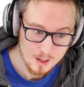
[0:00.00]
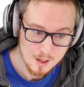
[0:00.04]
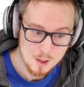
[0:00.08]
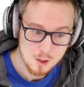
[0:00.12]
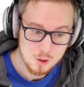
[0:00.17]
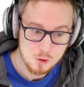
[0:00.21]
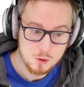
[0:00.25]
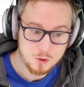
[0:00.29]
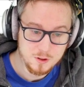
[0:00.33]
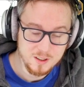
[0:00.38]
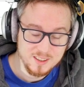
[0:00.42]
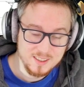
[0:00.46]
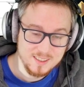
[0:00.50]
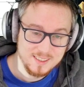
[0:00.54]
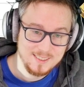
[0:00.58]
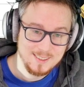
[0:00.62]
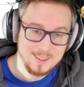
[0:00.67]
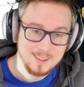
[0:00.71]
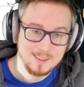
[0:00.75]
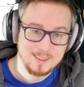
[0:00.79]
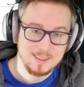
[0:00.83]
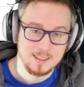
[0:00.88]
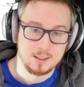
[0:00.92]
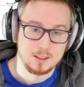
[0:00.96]
So there's
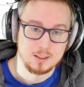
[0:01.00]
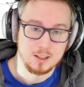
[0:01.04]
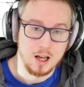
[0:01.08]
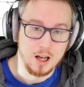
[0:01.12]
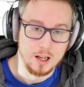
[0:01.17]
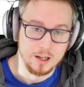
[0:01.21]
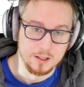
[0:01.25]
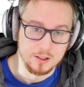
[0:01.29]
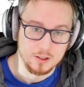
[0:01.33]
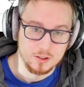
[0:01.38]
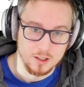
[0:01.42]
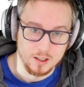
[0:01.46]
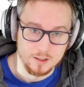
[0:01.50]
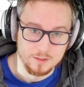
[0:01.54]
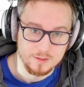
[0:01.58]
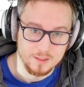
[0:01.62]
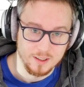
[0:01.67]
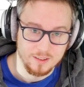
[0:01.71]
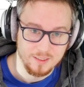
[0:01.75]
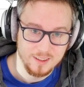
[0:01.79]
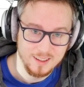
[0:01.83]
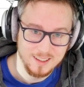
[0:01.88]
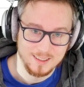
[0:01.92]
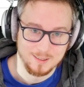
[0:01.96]
just a ton of stuff to
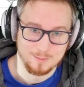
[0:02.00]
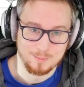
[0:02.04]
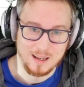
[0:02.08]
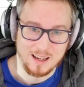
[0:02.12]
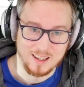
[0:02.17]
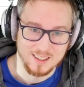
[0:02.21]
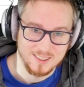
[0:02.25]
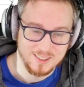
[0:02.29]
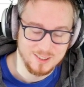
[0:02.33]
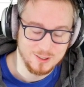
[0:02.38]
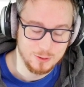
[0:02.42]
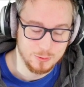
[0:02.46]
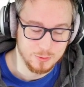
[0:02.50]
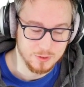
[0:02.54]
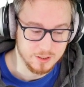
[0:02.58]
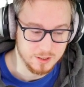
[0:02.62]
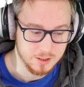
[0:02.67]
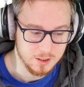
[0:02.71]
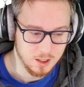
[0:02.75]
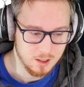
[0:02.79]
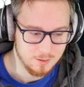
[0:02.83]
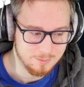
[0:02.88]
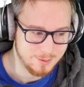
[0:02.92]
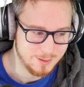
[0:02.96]
think about. It's just really
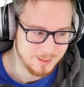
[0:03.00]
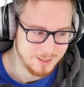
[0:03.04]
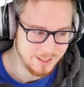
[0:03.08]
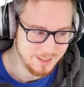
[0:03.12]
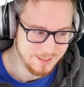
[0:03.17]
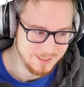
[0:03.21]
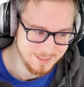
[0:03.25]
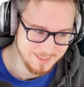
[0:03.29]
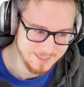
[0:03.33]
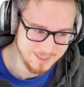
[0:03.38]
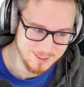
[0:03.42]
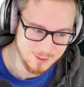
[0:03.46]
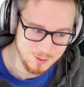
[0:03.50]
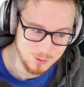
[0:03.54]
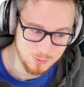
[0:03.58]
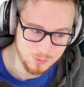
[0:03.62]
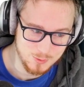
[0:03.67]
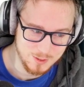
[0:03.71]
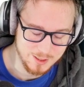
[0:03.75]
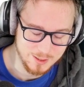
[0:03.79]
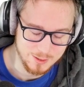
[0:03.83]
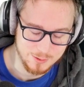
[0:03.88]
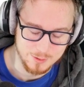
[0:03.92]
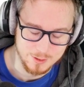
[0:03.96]
complicated. It's just
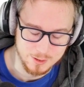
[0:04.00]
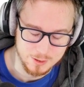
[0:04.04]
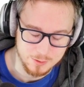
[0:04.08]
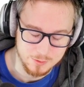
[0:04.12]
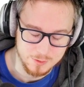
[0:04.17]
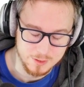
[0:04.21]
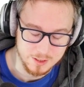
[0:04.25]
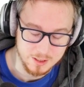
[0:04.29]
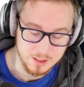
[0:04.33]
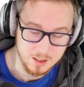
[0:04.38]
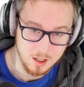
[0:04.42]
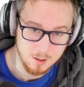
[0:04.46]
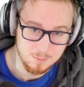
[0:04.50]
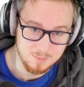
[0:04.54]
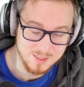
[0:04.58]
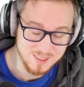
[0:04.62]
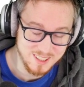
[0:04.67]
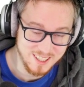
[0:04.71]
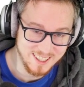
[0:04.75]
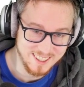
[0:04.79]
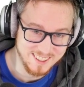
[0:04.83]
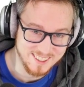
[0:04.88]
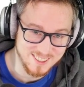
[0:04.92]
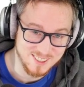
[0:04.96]
really, really, really
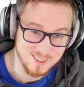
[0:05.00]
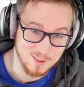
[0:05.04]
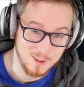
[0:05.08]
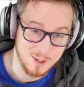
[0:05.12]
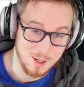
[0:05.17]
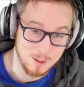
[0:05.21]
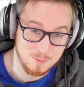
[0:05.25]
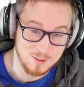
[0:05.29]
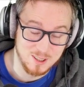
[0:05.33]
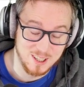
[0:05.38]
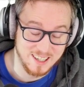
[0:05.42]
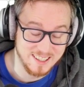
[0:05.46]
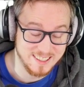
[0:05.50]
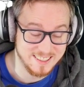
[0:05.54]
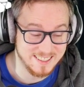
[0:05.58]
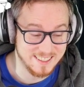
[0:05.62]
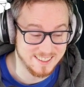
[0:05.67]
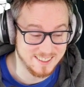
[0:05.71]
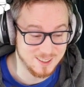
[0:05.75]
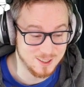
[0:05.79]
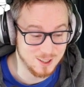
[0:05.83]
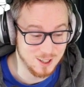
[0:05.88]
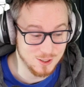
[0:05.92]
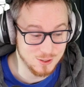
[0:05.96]
complicated is what I'm trying to get
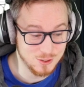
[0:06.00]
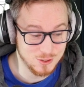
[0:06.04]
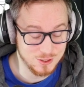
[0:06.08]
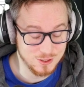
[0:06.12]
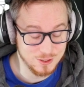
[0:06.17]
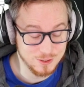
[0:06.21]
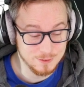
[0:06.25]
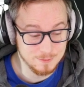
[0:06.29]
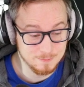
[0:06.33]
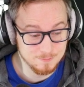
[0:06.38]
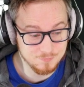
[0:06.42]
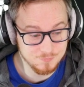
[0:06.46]
across to you.